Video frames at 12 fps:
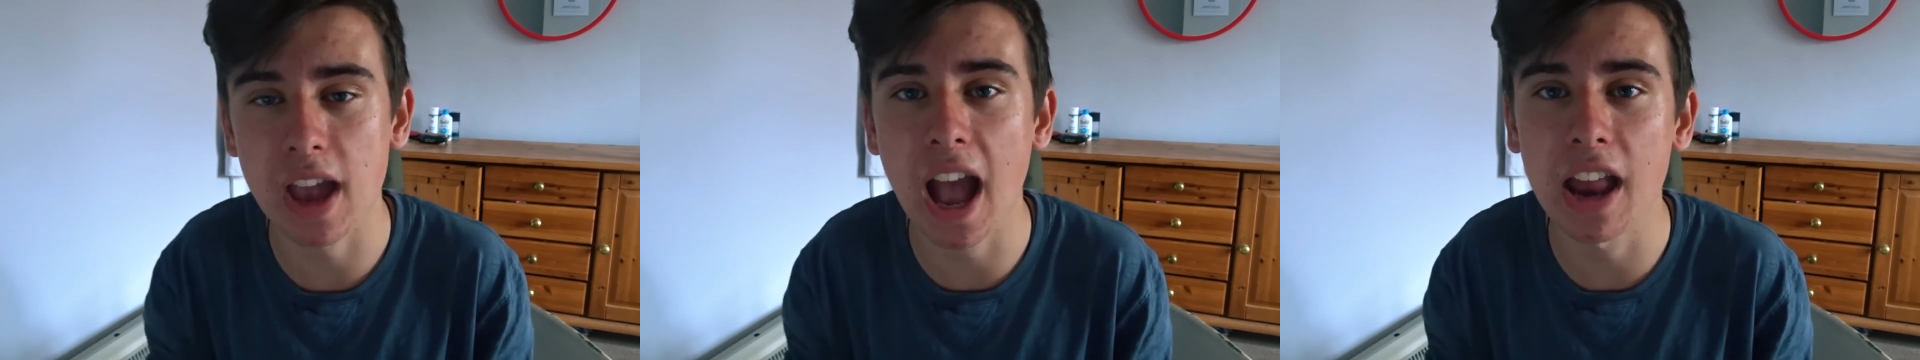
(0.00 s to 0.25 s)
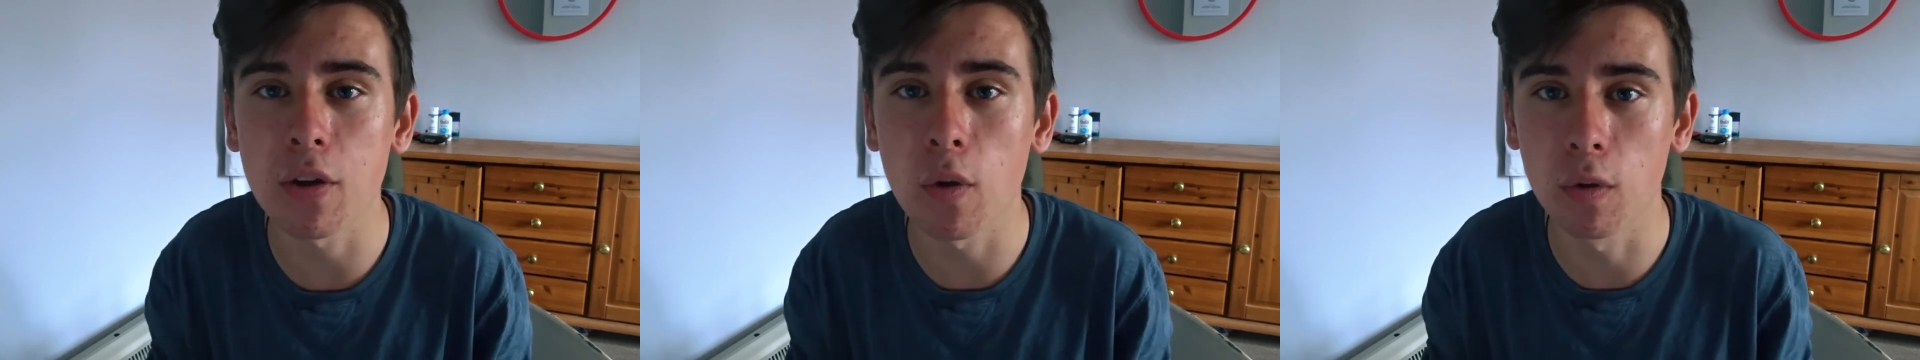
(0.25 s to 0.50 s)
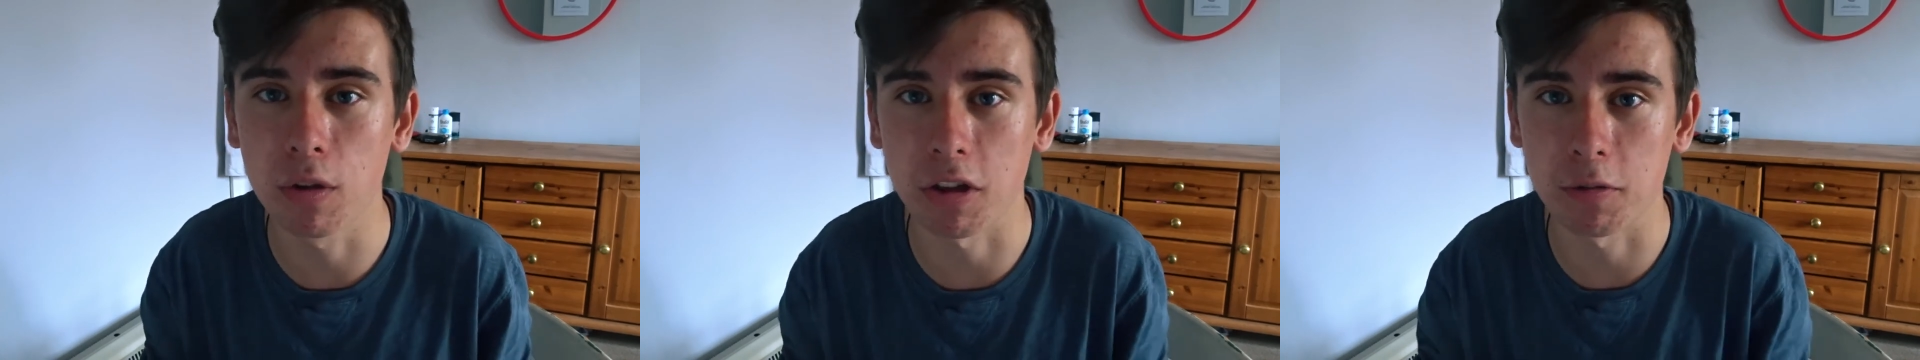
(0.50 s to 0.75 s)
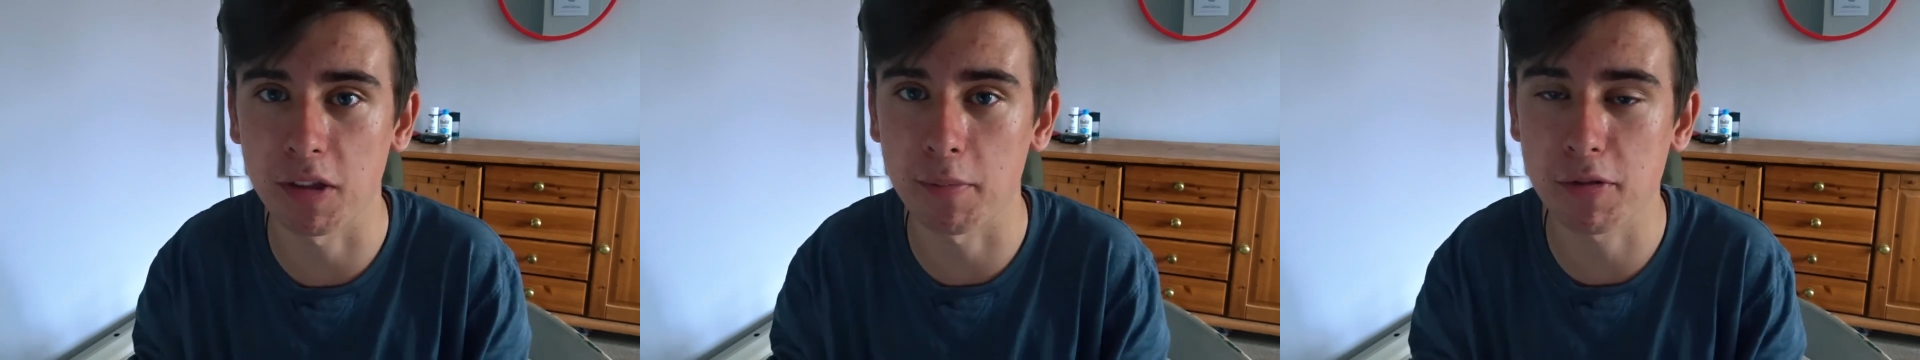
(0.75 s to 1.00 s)
and also
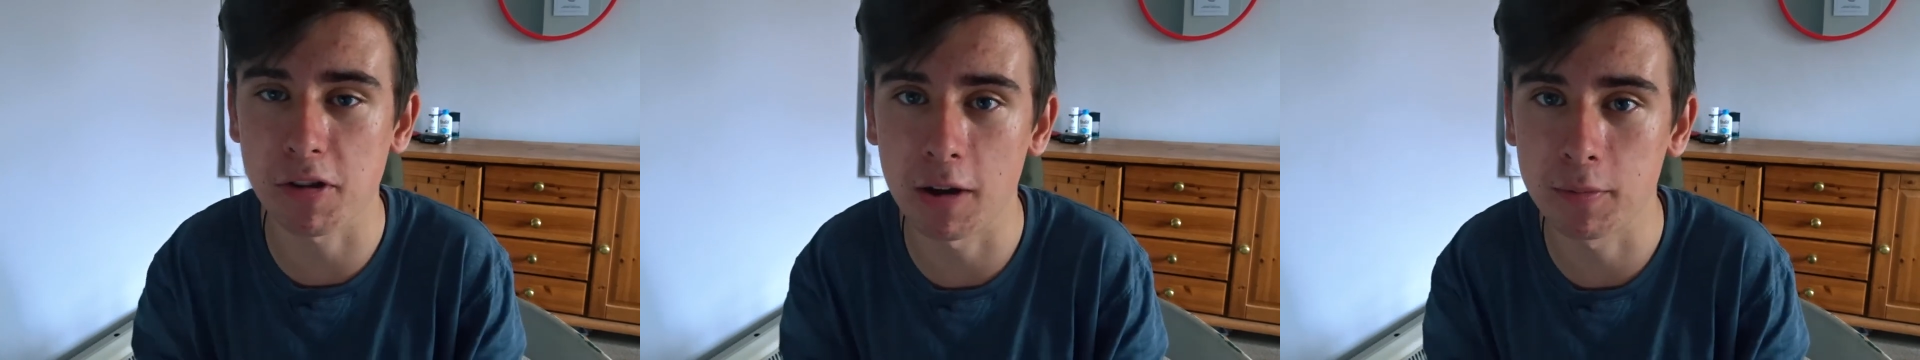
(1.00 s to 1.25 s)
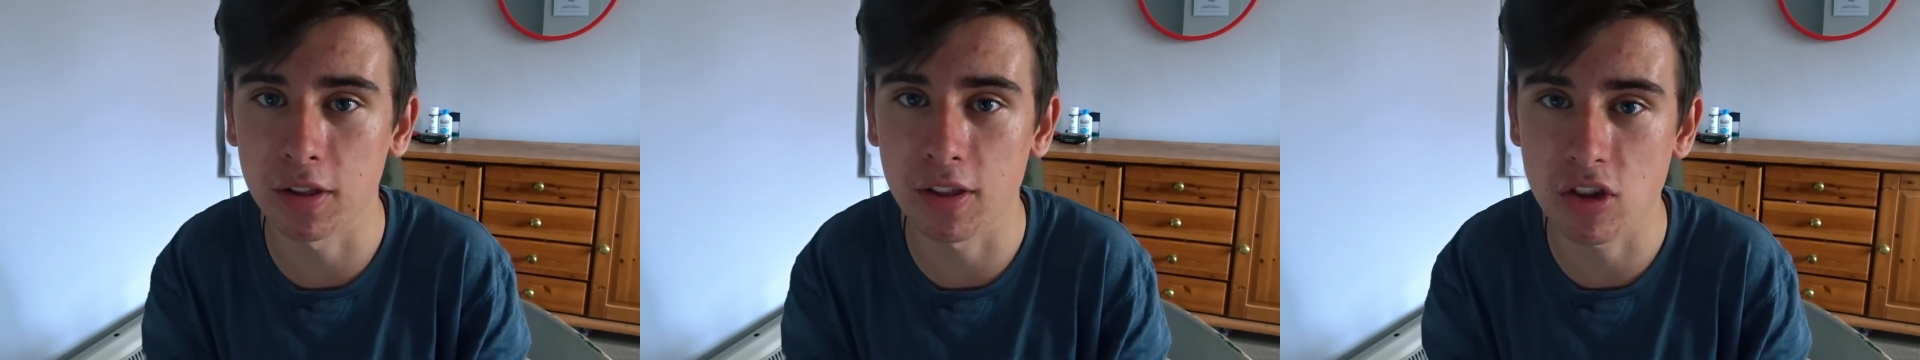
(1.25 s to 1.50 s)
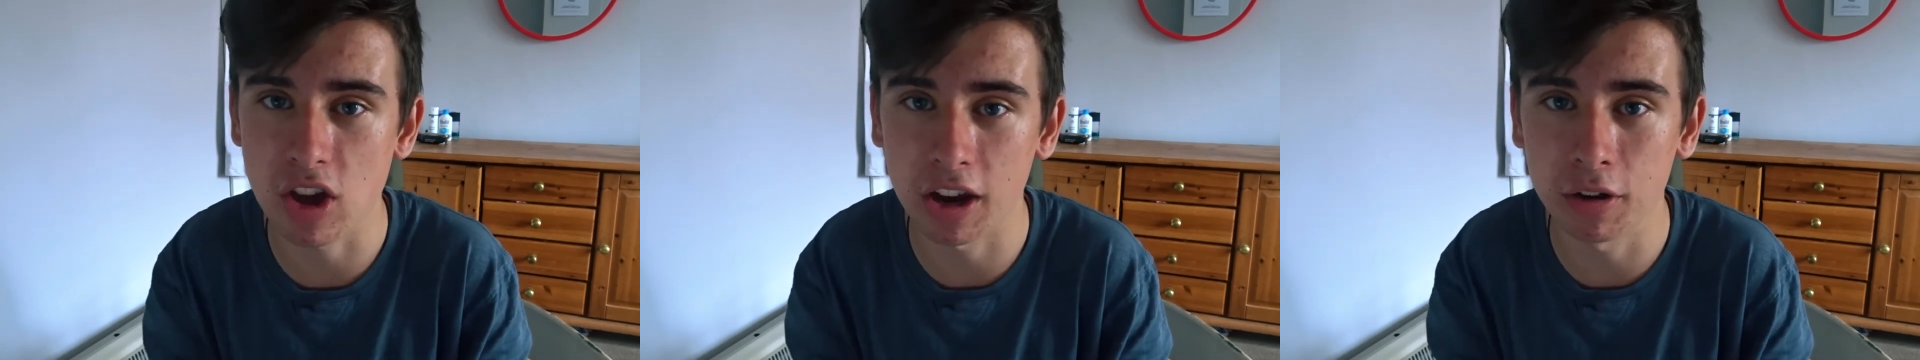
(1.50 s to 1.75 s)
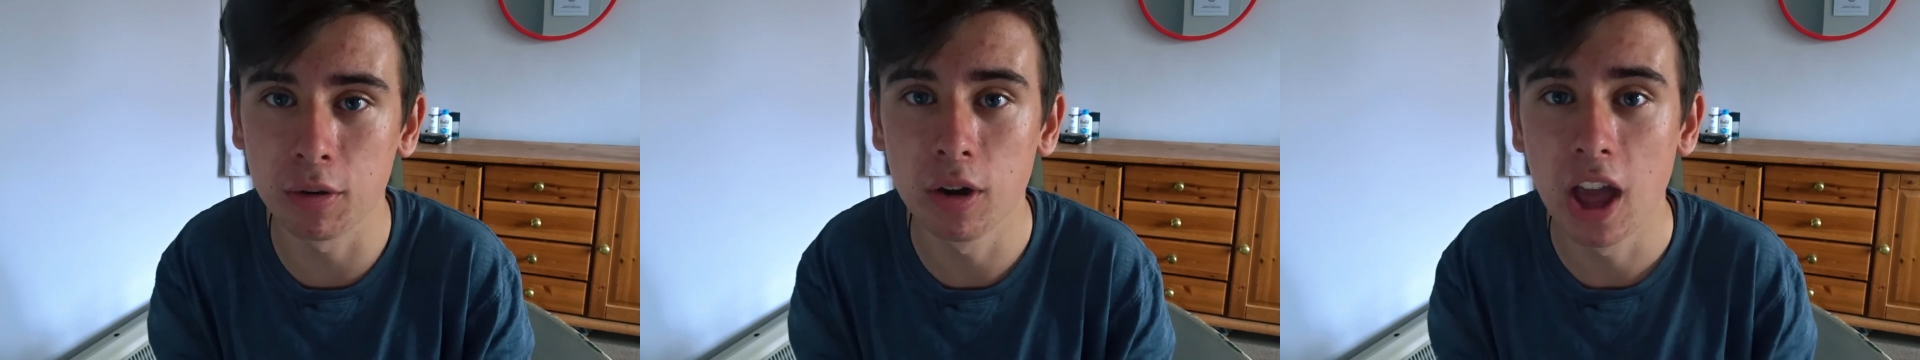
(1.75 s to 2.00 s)
subscribe to the
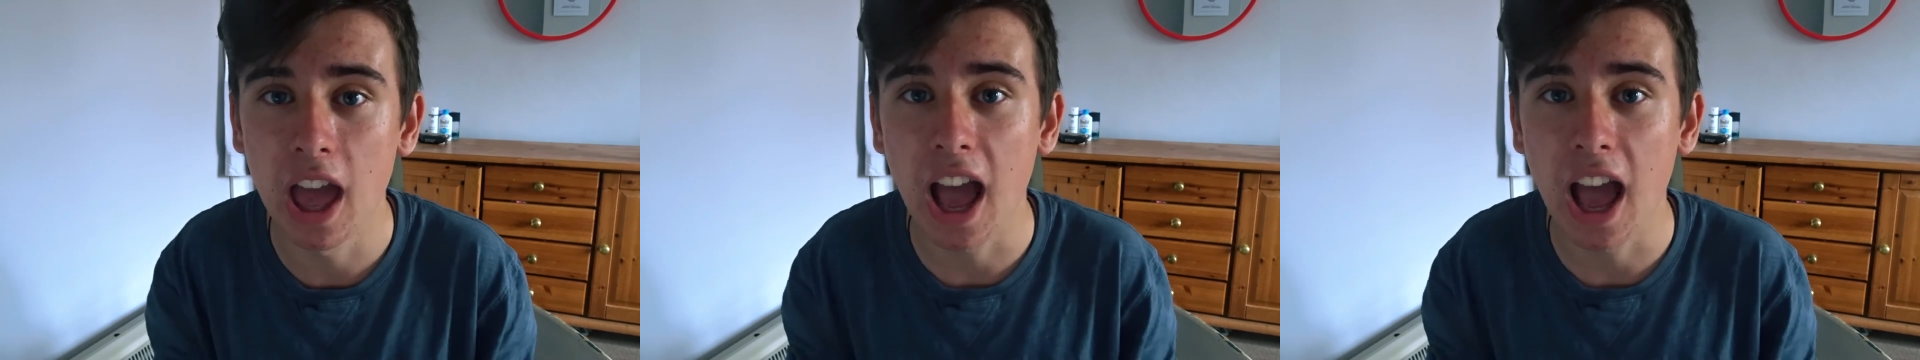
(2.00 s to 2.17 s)
channel,